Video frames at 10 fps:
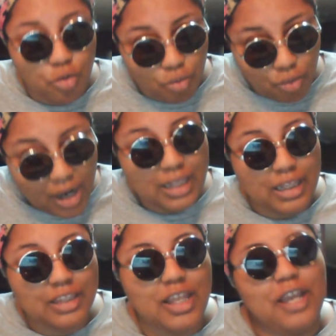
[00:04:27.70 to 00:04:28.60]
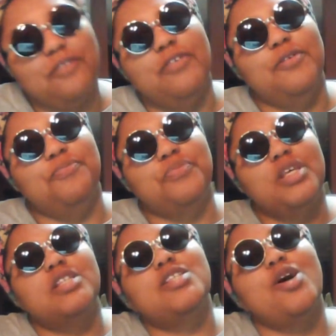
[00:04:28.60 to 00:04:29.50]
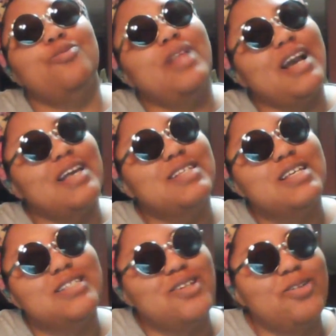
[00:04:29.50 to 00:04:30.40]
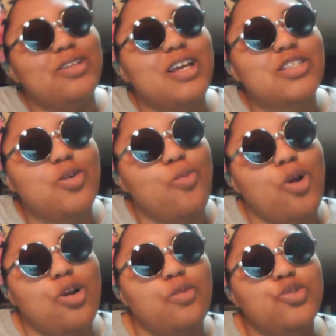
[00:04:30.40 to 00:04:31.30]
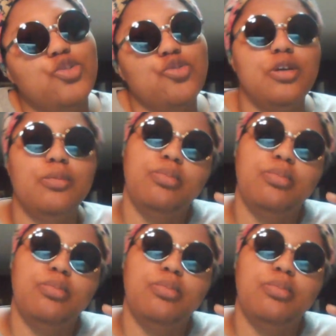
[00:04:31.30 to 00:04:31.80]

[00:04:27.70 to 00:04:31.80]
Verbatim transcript: greatly thankful. So, like I said, see you on the next Word on the Street.